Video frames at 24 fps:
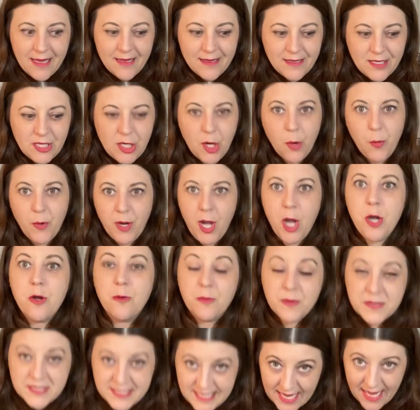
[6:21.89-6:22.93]

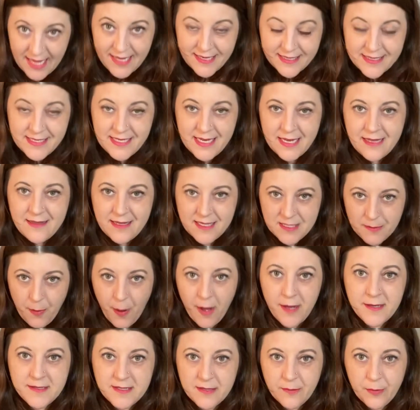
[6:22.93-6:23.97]
100% in this
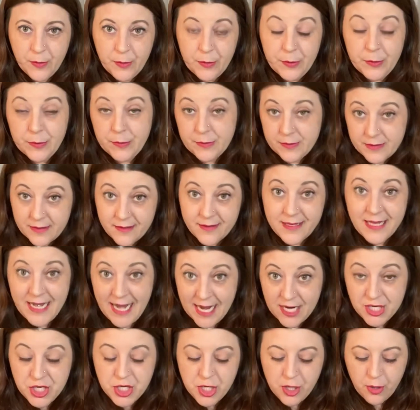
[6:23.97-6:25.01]
possible
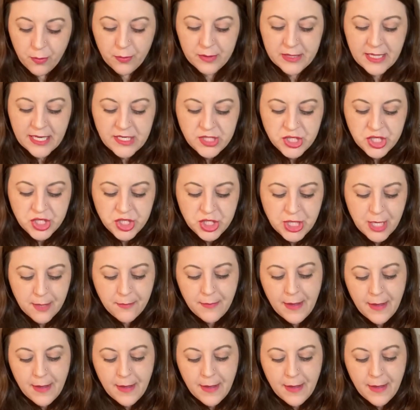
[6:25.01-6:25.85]
connection or relationship.